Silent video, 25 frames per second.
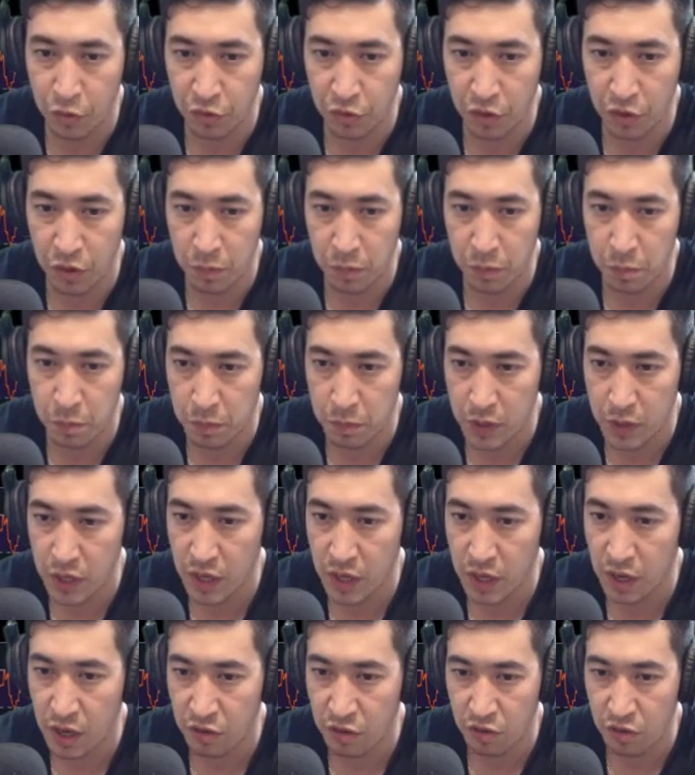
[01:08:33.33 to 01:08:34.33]
good.
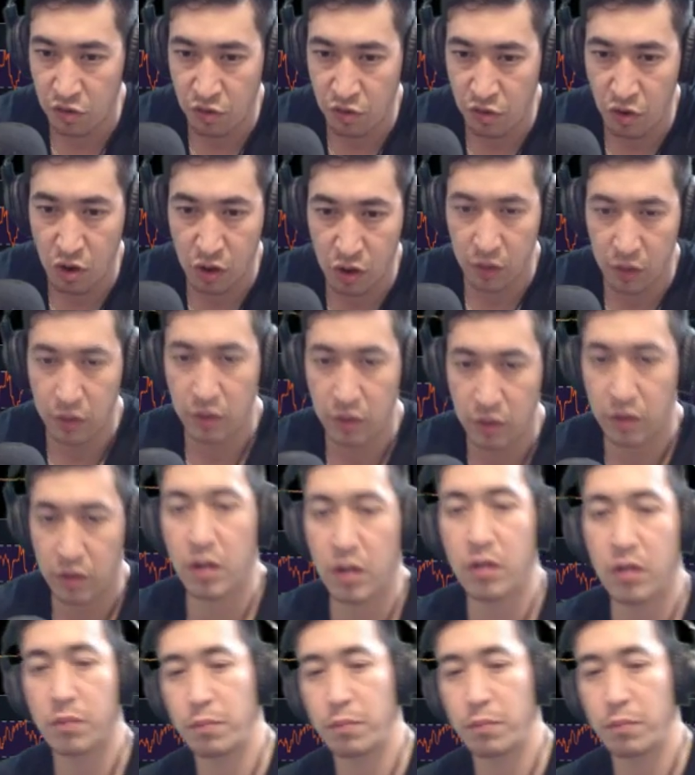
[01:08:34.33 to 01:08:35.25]
EOS is strong, you know.